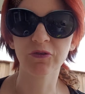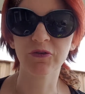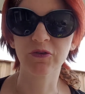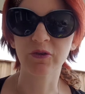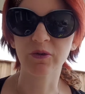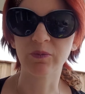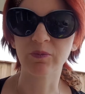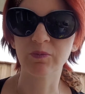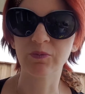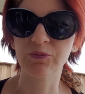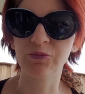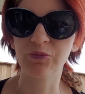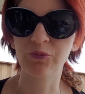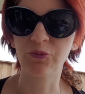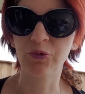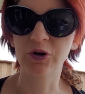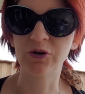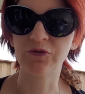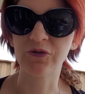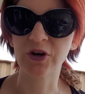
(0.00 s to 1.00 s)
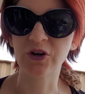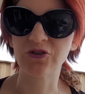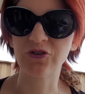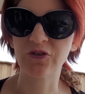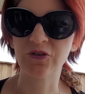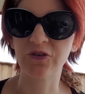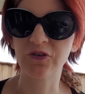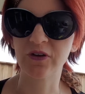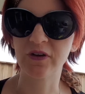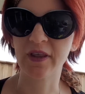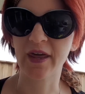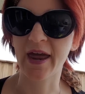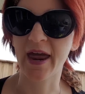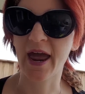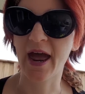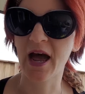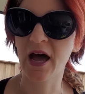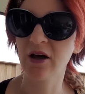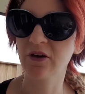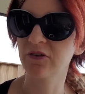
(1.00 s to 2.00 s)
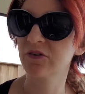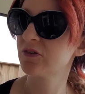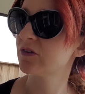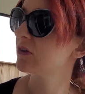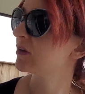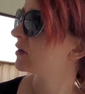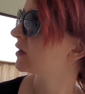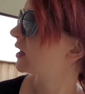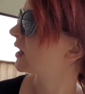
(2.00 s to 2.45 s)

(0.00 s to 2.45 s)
some renovations to their house.